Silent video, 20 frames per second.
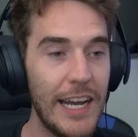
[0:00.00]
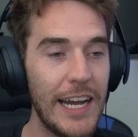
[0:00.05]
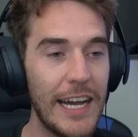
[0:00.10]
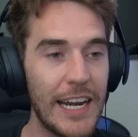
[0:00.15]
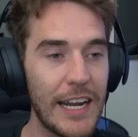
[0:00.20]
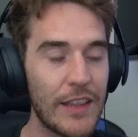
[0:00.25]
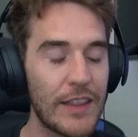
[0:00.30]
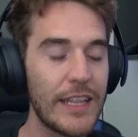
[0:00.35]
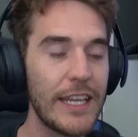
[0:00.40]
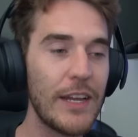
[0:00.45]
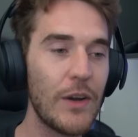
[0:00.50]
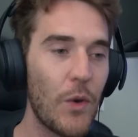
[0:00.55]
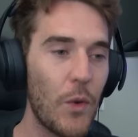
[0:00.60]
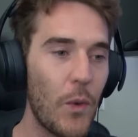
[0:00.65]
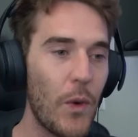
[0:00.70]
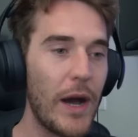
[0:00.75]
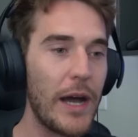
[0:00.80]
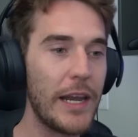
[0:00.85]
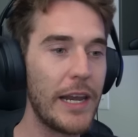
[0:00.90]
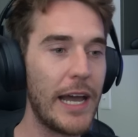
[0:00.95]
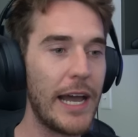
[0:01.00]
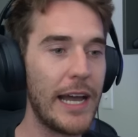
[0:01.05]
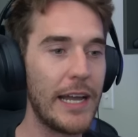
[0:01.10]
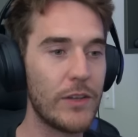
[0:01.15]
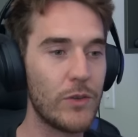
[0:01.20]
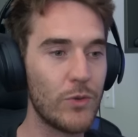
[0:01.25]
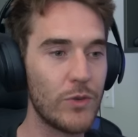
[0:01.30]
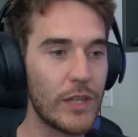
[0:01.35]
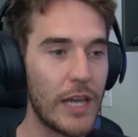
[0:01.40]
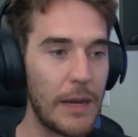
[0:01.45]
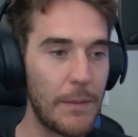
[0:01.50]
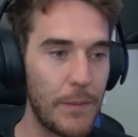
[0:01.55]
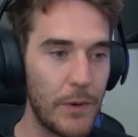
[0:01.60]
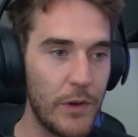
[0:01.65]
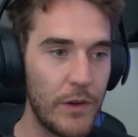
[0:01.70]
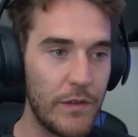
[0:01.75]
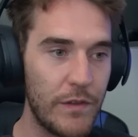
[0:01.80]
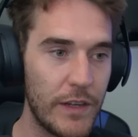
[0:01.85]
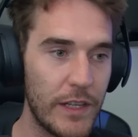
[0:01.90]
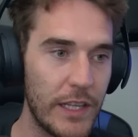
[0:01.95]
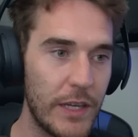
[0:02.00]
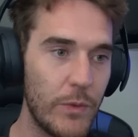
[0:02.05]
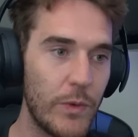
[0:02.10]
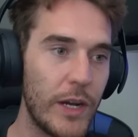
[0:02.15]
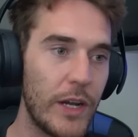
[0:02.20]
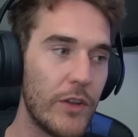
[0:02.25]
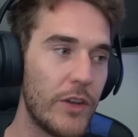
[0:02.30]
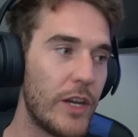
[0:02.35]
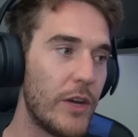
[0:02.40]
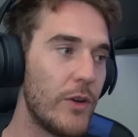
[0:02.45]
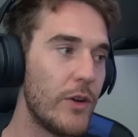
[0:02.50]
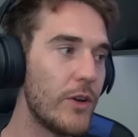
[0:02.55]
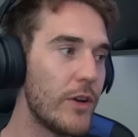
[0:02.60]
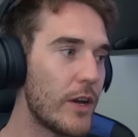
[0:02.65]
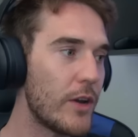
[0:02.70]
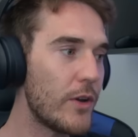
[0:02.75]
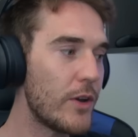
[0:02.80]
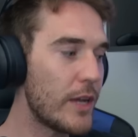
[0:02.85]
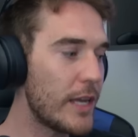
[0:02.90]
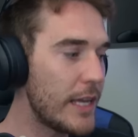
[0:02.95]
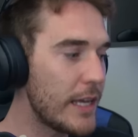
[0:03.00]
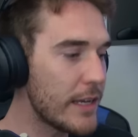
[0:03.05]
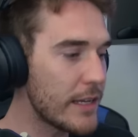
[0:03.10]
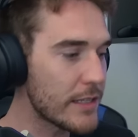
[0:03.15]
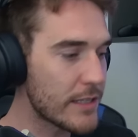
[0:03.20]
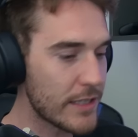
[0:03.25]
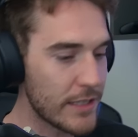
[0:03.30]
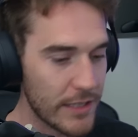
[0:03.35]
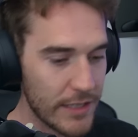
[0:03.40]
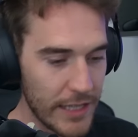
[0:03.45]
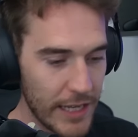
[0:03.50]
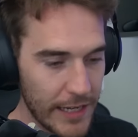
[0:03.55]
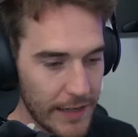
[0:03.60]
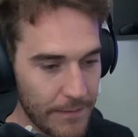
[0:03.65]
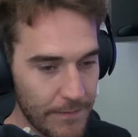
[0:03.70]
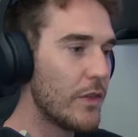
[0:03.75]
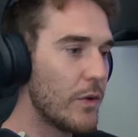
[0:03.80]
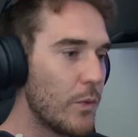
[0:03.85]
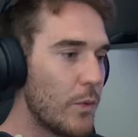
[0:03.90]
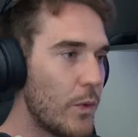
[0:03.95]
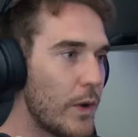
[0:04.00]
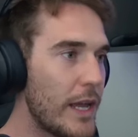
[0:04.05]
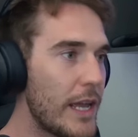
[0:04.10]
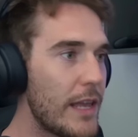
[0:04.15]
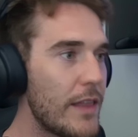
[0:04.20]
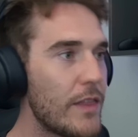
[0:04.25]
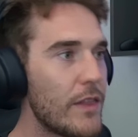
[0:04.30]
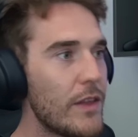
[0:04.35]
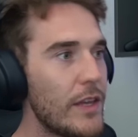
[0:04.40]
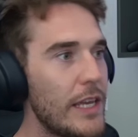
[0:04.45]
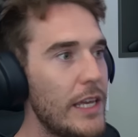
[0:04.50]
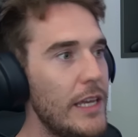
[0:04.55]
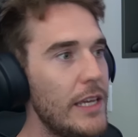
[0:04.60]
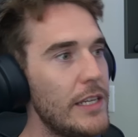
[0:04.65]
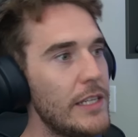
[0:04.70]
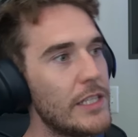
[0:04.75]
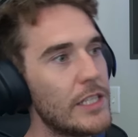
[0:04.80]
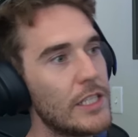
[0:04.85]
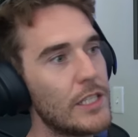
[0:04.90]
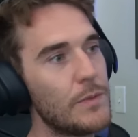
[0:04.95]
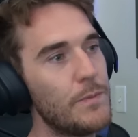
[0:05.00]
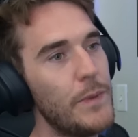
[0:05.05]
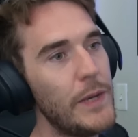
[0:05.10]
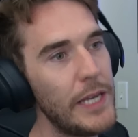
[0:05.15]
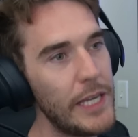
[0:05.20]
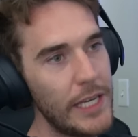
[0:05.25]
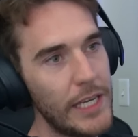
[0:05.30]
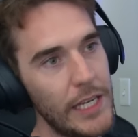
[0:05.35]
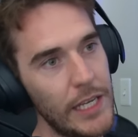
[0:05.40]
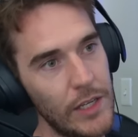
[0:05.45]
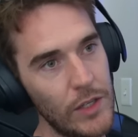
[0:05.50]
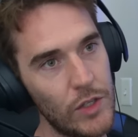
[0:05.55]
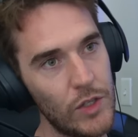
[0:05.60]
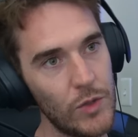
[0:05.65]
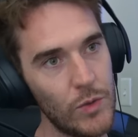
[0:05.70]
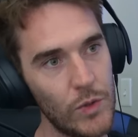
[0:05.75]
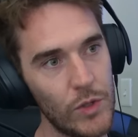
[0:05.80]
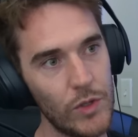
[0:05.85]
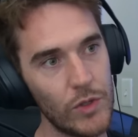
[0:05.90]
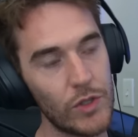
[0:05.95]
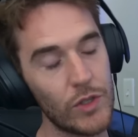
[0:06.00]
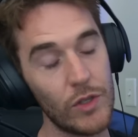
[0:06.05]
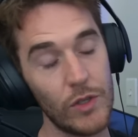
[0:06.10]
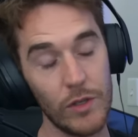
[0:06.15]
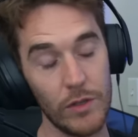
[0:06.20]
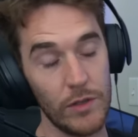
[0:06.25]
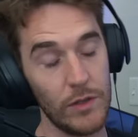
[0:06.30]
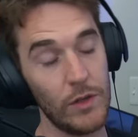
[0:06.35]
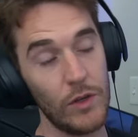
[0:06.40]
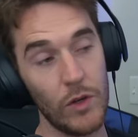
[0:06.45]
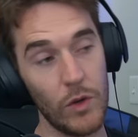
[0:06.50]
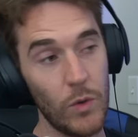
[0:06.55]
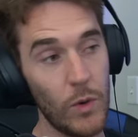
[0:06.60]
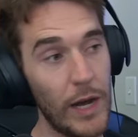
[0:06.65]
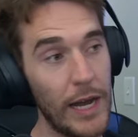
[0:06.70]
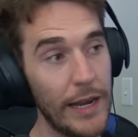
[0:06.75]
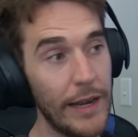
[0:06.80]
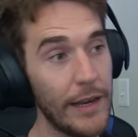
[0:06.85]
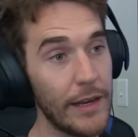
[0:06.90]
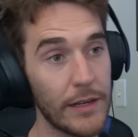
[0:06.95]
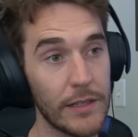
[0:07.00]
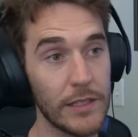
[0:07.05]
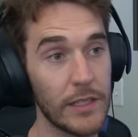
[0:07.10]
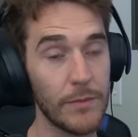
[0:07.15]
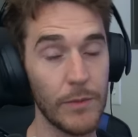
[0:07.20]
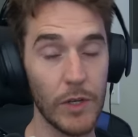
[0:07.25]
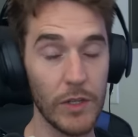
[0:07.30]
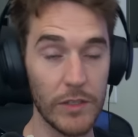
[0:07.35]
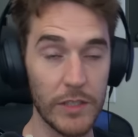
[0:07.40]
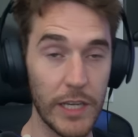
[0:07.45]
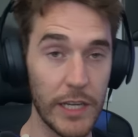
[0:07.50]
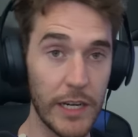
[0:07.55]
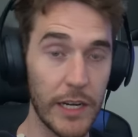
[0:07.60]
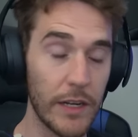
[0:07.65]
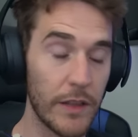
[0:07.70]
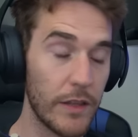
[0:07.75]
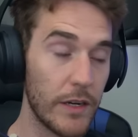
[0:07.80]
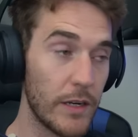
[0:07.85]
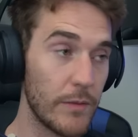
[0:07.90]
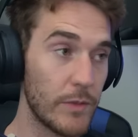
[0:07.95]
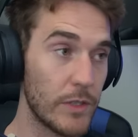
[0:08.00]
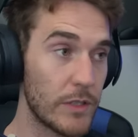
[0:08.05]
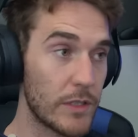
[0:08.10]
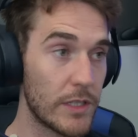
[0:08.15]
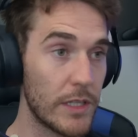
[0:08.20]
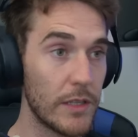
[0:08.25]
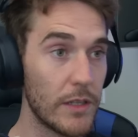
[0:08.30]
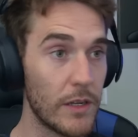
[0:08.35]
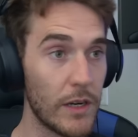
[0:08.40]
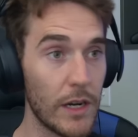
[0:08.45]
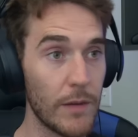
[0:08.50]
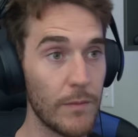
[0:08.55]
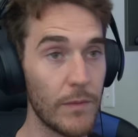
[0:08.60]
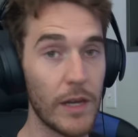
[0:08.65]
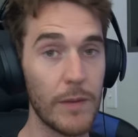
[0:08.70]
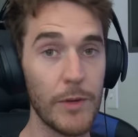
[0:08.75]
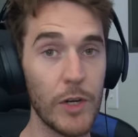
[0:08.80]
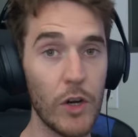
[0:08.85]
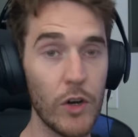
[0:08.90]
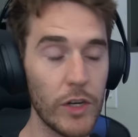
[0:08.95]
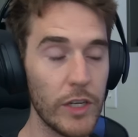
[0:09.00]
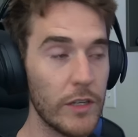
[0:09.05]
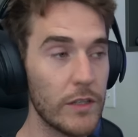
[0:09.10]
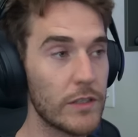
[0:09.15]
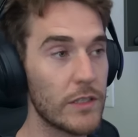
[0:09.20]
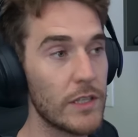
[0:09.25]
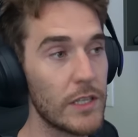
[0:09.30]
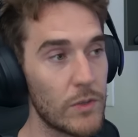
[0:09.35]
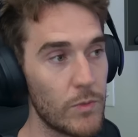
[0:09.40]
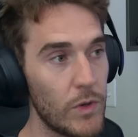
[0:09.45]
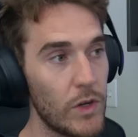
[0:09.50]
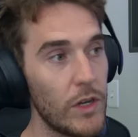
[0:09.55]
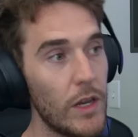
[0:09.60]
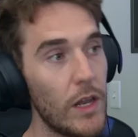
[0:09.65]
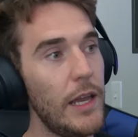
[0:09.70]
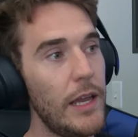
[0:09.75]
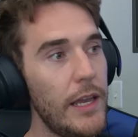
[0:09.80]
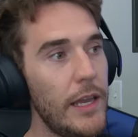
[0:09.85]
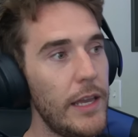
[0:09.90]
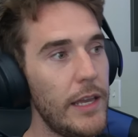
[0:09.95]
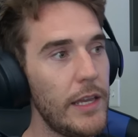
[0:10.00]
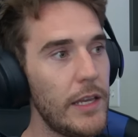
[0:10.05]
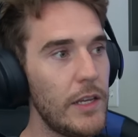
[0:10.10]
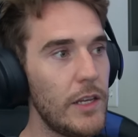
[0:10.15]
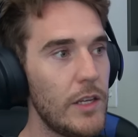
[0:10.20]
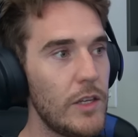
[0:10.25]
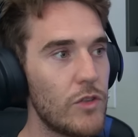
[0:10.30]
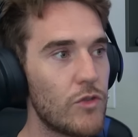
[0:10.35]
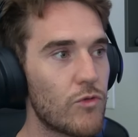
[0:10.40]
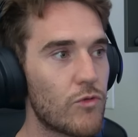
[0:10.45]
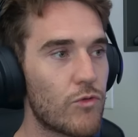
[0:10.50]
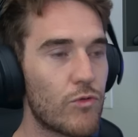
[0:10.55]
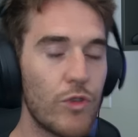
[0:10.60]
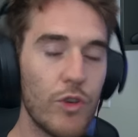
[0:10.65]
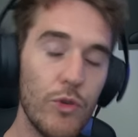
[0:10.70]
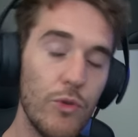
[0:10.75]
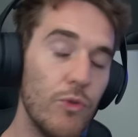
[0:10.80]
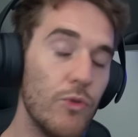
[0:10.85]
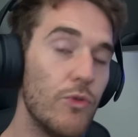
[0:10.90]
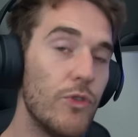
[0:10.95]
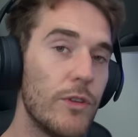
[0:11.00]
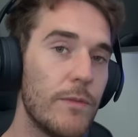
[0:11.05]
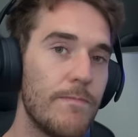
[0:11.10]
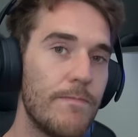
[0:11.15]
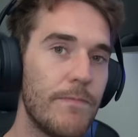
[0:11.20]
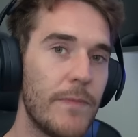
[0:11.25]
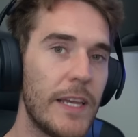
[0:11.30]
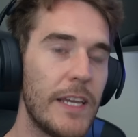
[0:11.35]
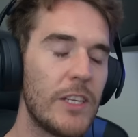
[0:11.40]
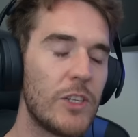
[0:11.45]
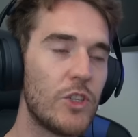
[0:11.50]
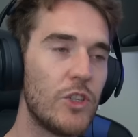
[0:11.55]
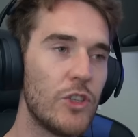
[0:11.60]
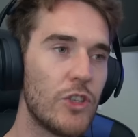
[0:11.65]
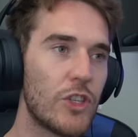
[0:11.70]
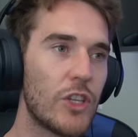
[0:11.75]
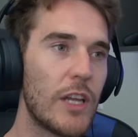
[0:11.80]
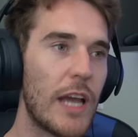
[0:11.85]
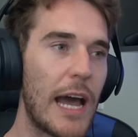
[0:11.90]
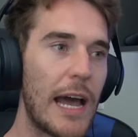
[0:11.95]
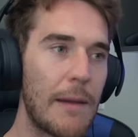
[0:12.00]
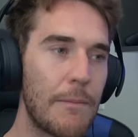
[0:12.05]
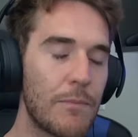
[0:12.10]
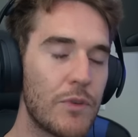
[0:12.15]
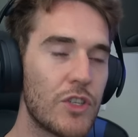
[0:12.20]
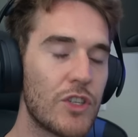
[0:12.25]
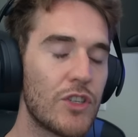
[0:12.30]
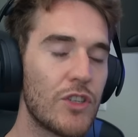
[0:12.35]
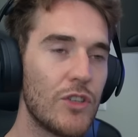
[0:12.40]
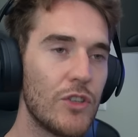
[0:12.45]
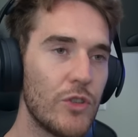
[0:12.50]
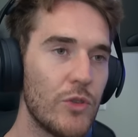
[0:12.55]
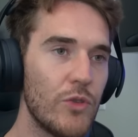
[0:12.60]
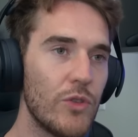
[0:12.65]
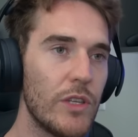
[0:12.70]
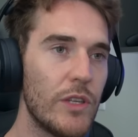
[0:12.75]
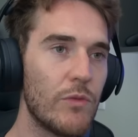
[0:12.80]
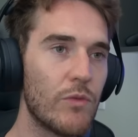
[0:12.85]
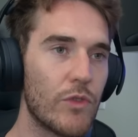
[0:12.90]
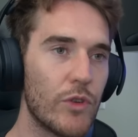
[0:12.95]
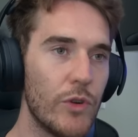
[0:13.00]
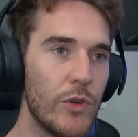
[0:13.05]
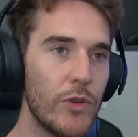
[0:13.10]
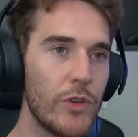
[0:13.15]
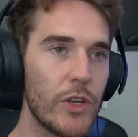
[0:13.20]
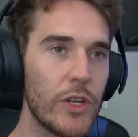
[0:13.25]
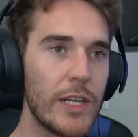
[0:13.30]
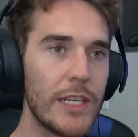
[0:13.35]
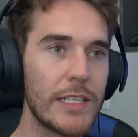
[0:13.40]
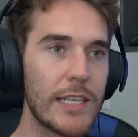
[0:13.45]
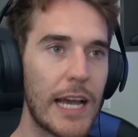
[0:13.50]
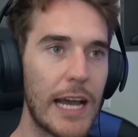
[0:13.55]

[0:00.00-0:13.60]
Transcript: And I think Juan handled that perfectly well. Now, now here's the thing: the way that he is speaking to us, or, or Juan, because I'm not saying anything, I'm just sitting there. I'm, I'm an audience at this point. It, it is rude. It's just absolutely rude, and it's